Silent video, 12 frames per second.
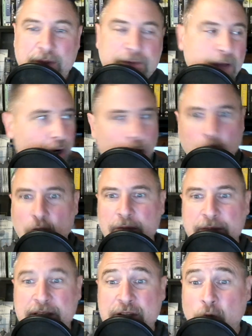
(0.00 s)
got all of
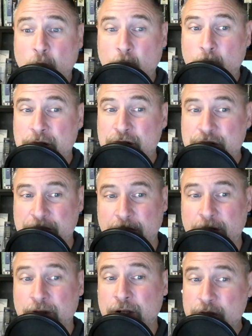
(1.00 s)
these Korn
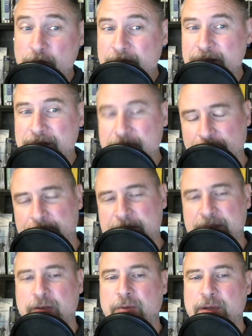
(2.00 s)
shell Unix scripts
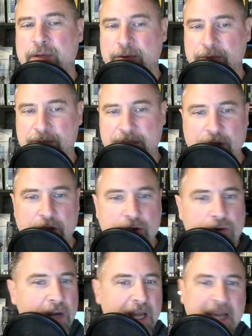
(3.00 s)
that we use. Can you
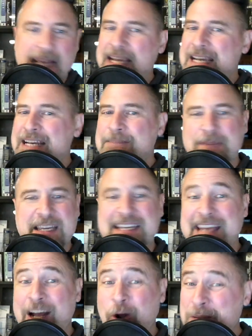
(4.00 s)
can you
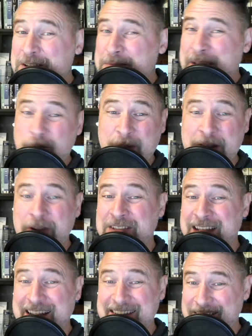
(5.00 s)
help us make Windows
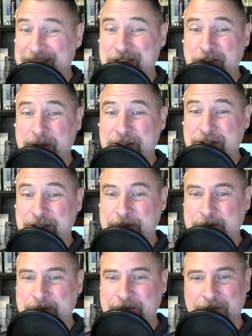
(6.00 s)
not suck so much?
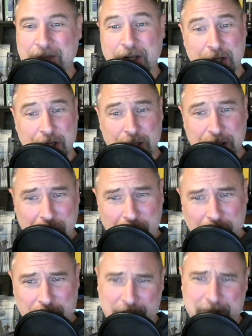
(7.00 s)

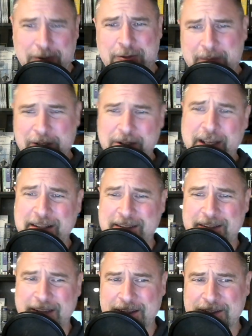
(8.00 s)
Sure, Bill Gates
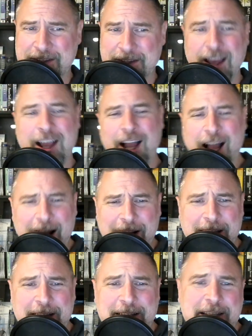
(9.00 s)
says. I'll get
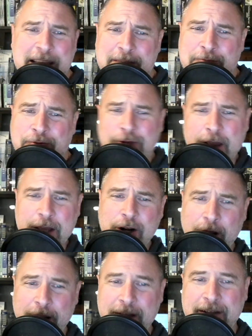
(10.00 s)
a team right on it.